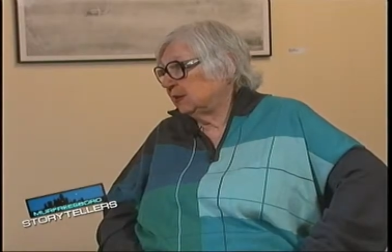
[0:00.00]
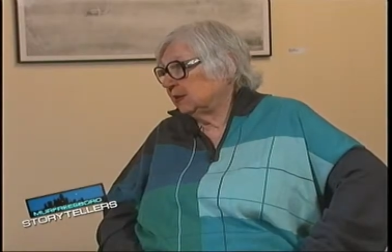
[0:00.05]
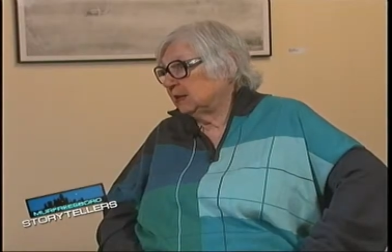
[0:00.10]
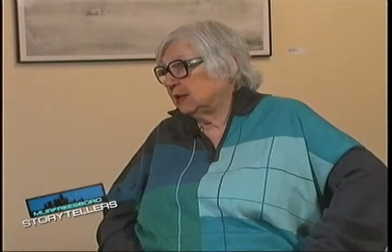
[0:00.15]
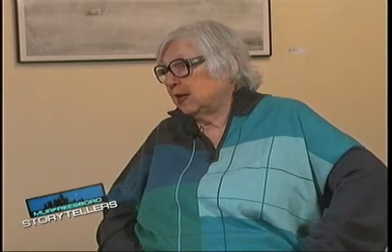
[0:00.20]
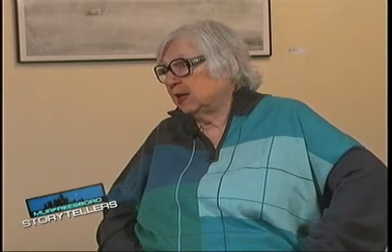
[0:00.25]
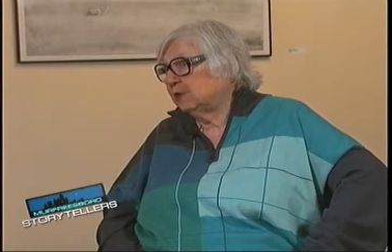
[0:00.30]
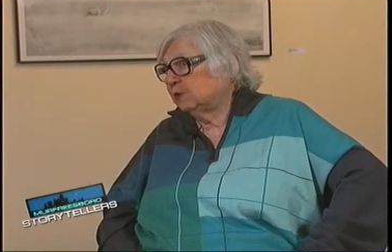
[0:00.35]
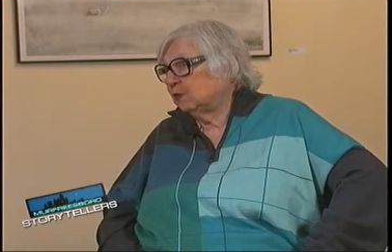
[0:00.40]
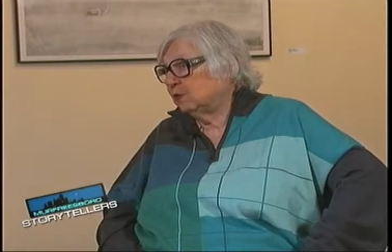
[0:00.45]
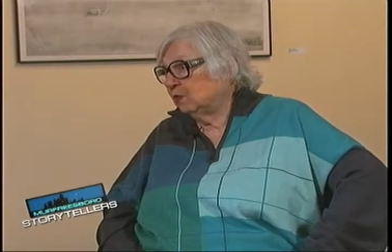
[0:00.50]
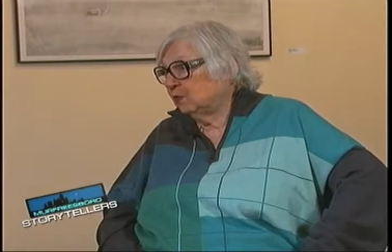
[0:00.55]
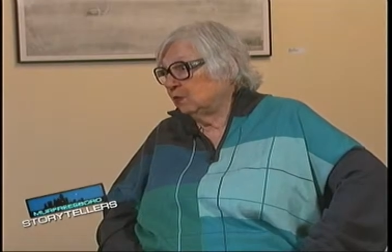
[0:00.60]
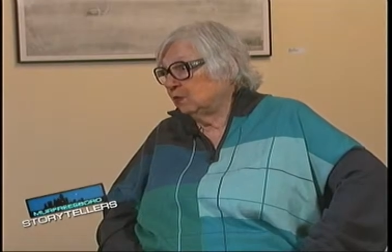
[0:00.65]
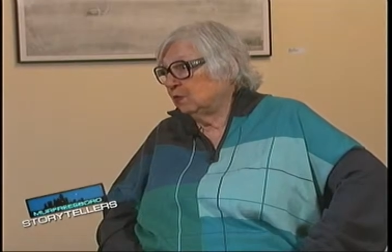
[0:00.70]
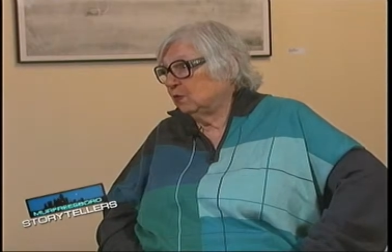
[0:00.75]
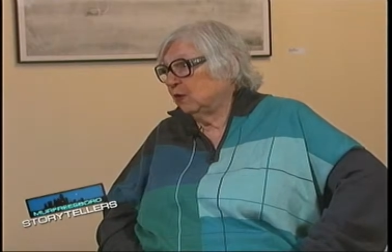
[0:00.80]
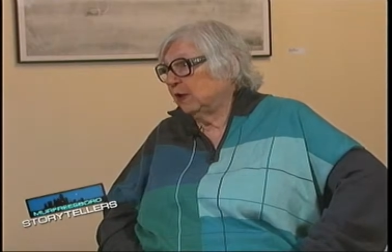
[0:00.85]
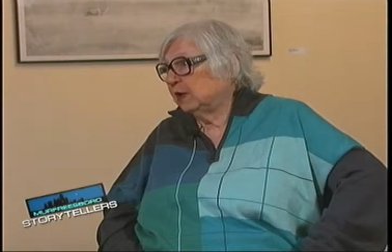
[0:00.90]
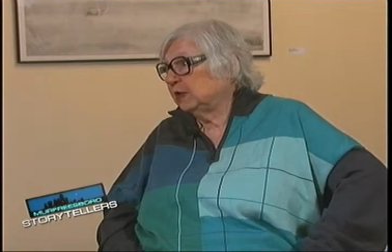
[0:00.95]
It's like
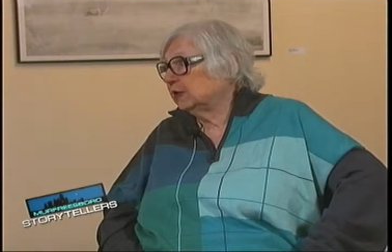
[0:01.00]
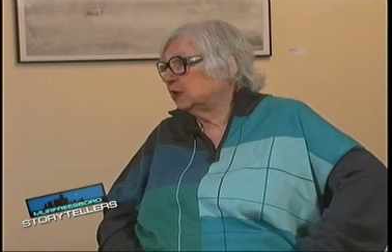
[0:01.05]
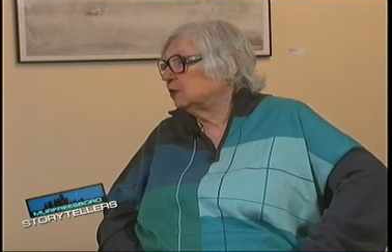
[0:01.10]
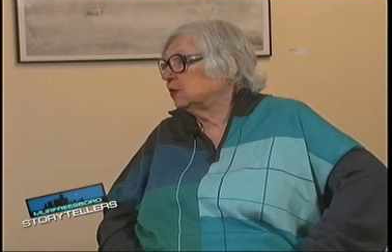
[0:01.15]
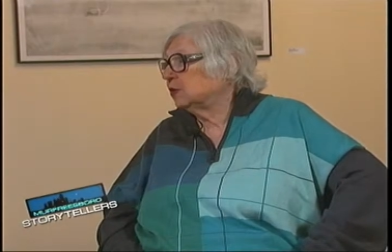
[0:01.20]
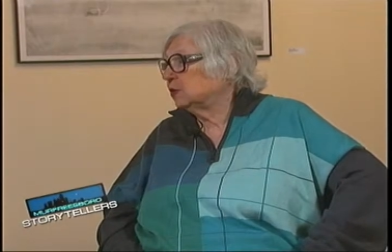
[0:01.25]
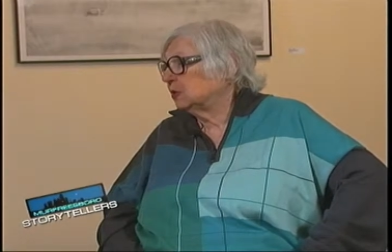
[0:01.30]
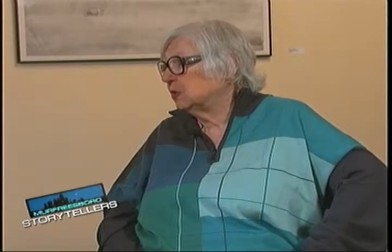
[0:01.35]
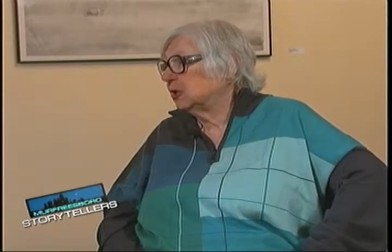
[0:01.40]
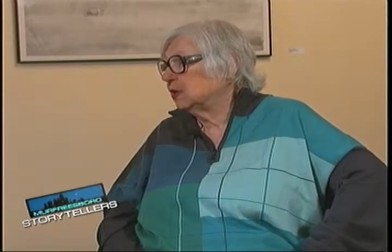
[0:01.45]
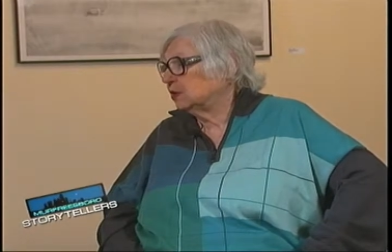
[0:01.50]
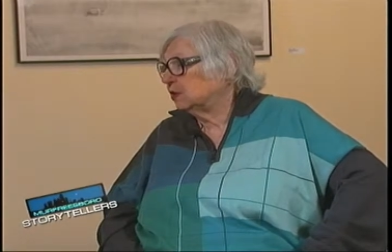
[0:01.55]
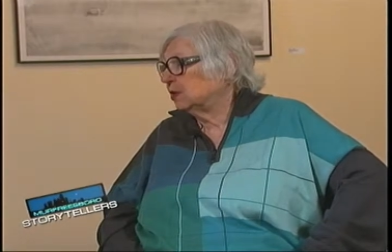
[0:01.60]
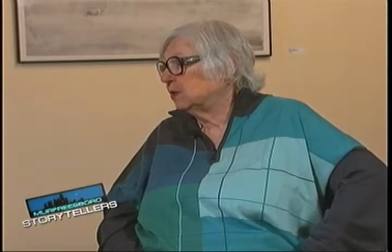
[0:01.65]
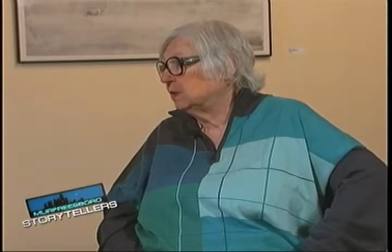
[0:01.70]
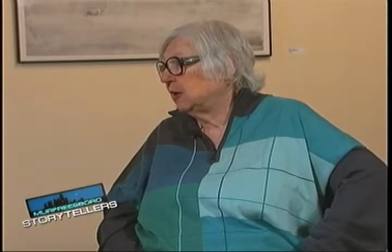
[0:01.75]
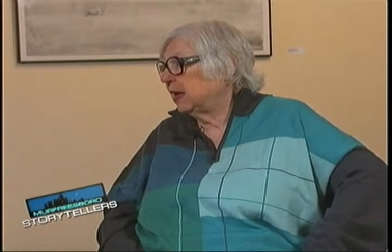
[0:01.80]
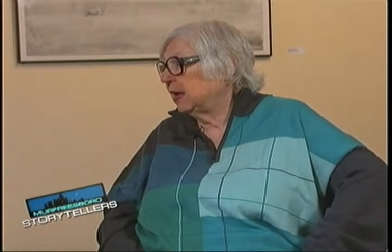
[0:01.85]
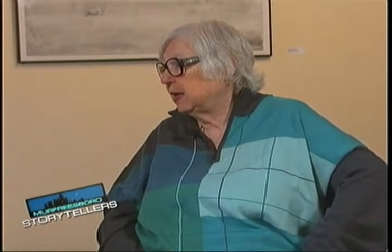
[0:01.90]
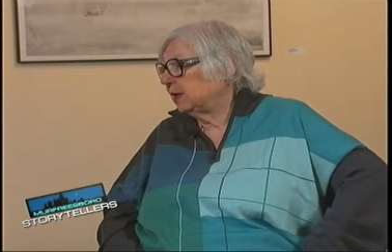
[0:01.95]
Grand Central Station
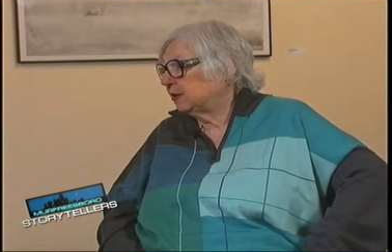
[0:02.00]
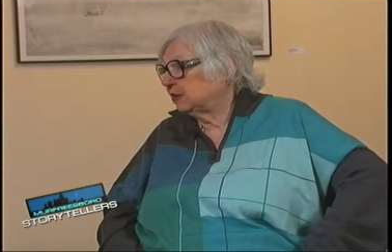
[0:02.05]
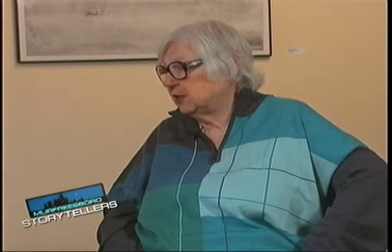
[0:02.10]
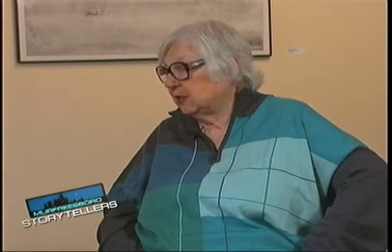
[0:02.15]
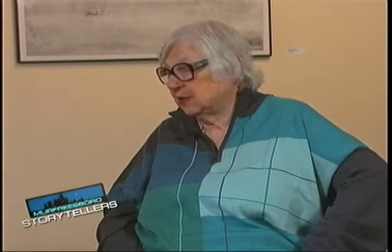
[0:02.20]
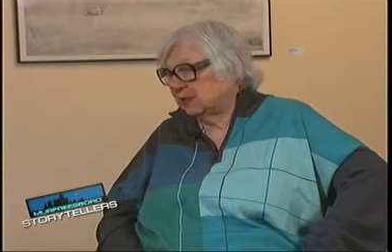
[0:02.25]
at my house.